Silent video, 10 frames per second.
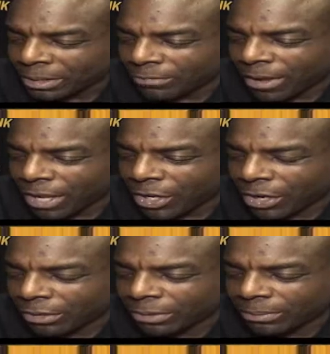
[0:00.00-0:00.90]
LaVon
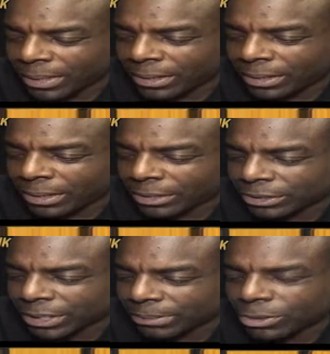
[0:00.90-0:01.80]
Kirkland made the
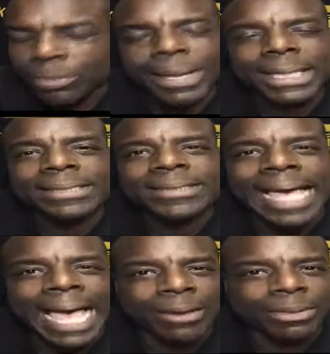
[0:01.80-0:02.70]
interception, or made the
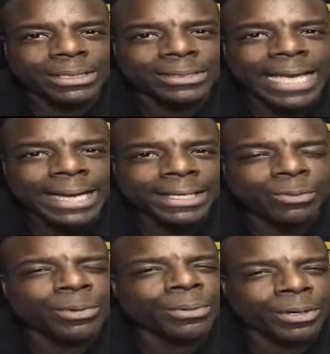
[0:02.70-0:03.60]
sack. When he sacked it,
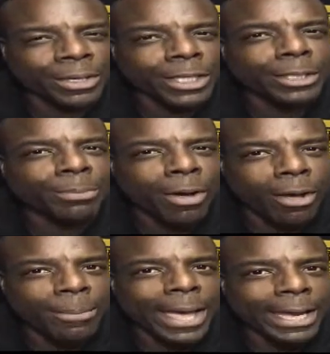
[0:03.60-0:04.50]
we were going to get the
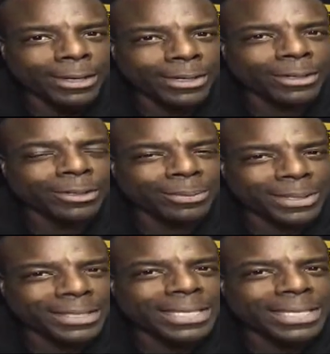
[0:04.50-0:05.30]
ball back and a little bit